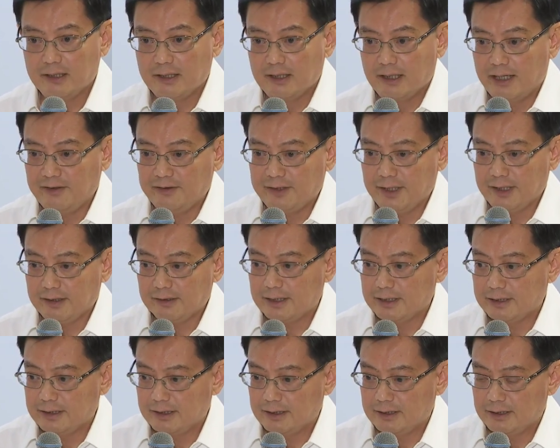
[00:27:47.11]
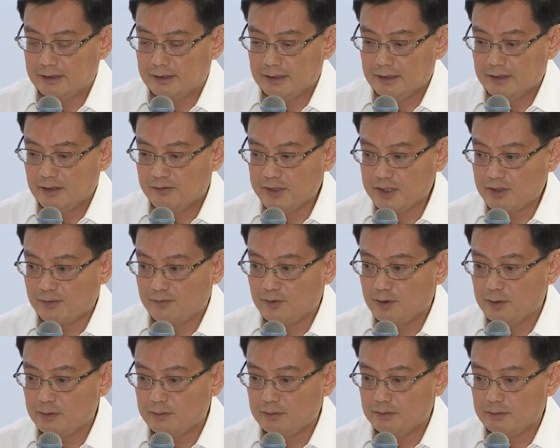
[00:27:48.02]
I think, the, first of
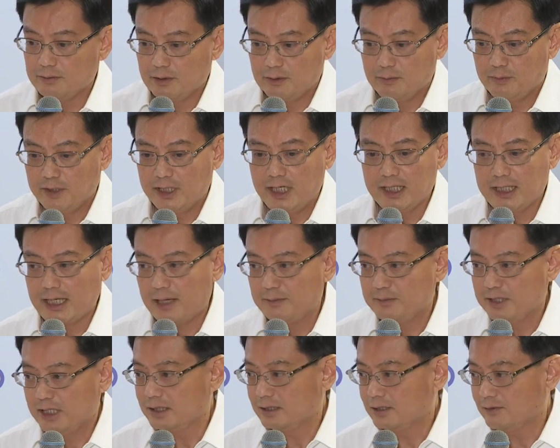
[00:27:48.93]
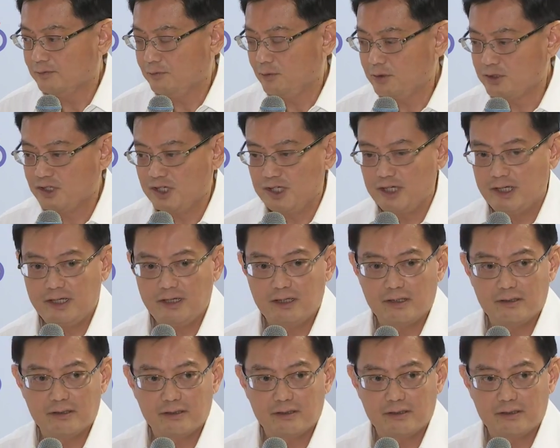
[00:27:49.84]
all, within cabinet, the four G,